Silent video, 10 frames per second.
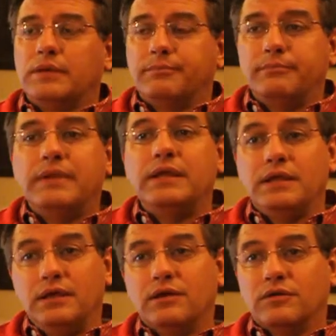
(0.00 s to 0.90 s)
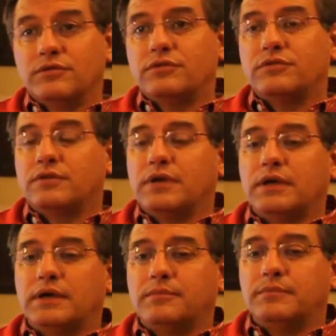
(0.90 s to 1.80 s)
many years.
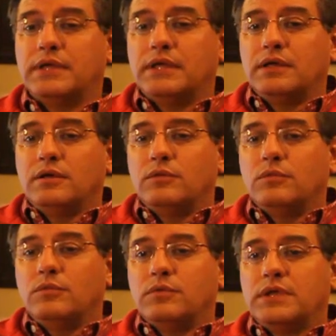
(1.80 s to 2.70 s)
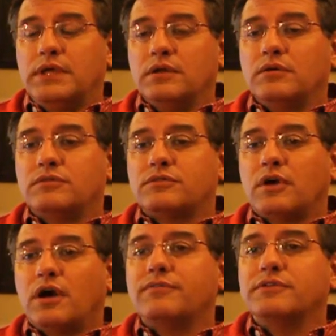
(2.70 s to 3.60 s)
Keynote's
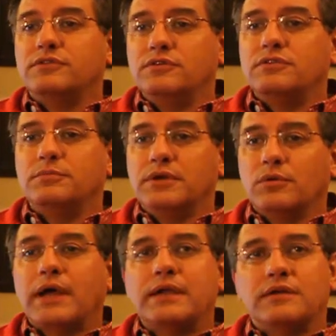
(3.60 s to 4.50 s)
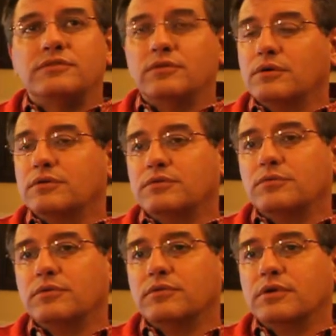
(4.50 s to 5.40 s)
office used to be right next door to
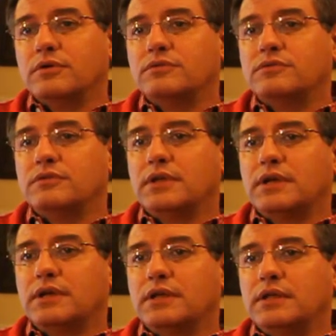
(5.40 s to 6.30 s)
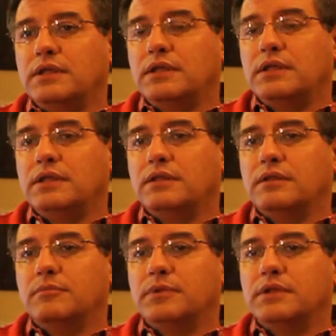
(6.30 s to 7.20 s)
River Oaks in
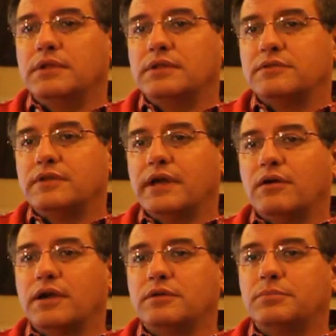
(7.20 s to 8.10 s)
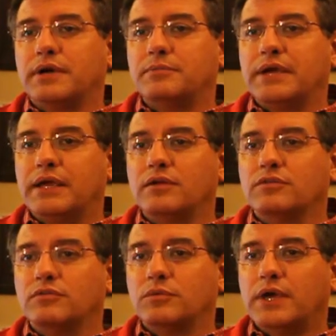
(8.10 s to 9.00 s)
the building that's now occupied by
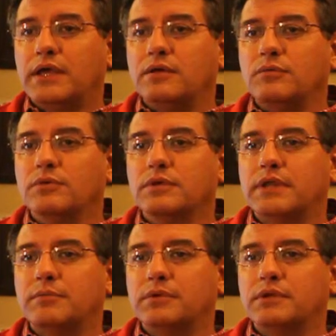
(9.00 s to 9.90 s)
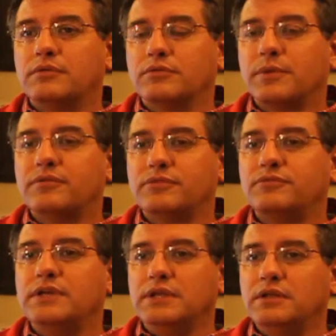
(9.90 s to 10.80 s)
Anchors Away. We were in that building for about
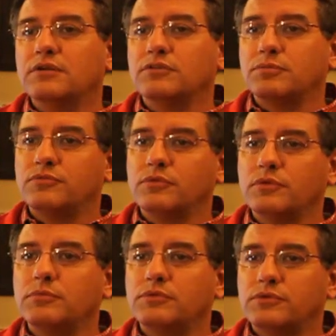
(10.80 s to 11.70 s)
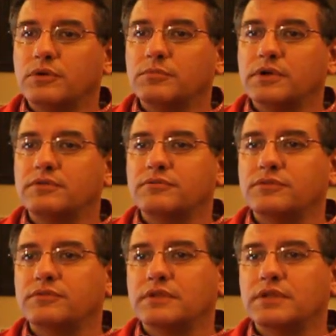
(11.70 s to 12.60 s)
15 years before we moved to our present
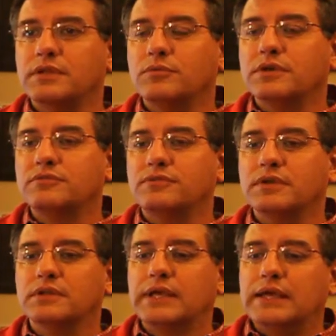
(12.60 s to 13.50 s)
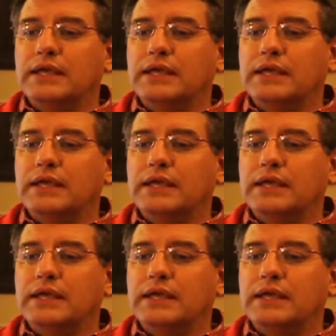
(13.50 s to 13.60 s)
facility in Westfield.